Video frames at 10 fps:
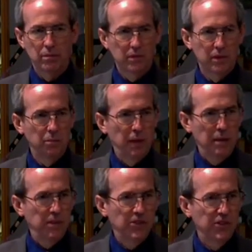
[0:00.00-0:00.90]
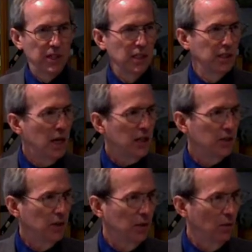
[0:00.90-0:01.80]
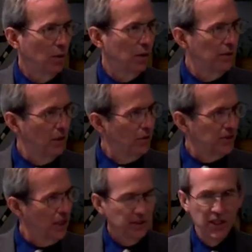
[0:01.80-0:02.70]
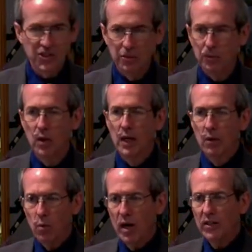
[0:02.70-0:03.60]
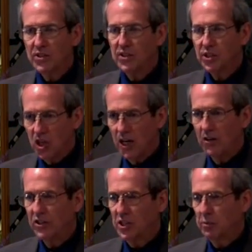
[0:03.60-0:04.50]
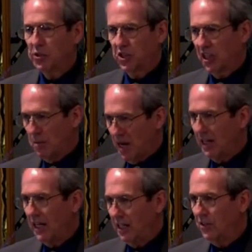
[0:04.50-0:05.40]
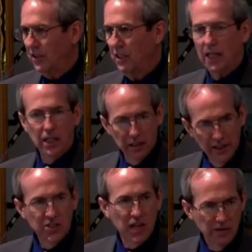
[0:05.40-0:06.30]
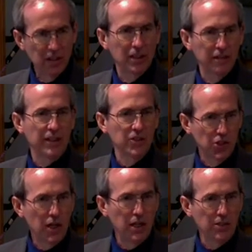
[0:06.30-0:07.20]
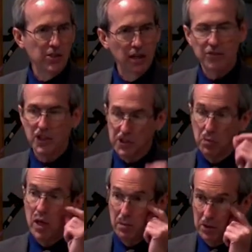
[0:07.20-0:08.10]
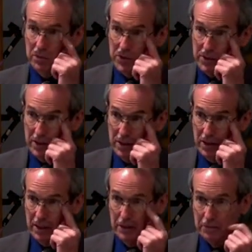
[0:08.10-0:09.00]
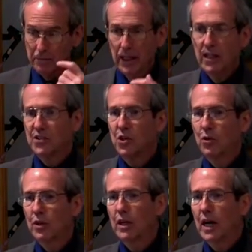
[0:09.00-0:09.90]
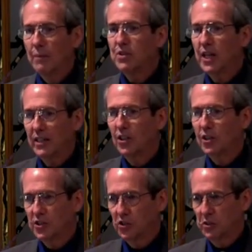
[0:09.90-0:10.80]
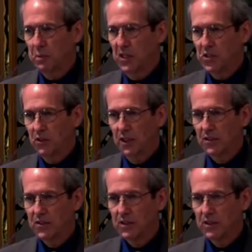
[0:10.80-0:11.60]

The babies need doctoring. Well, no, it's not that simple. Why does a child that's supposed to come out healthy and at least have a living chance have such problems? So I'm saying look at your specialties.